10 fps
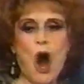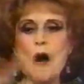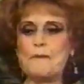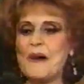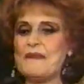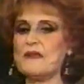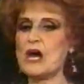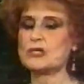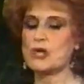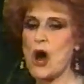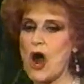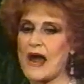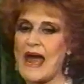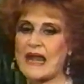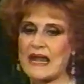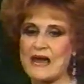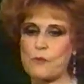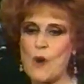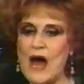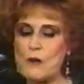open the door and let
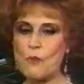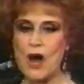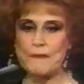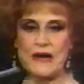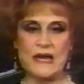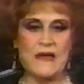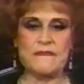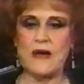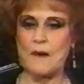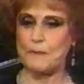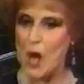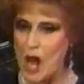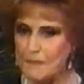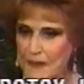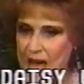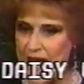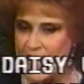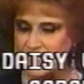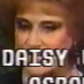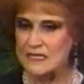one woman in the
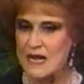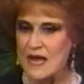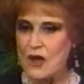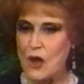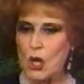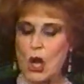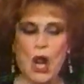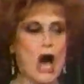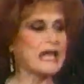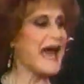pulpit. Look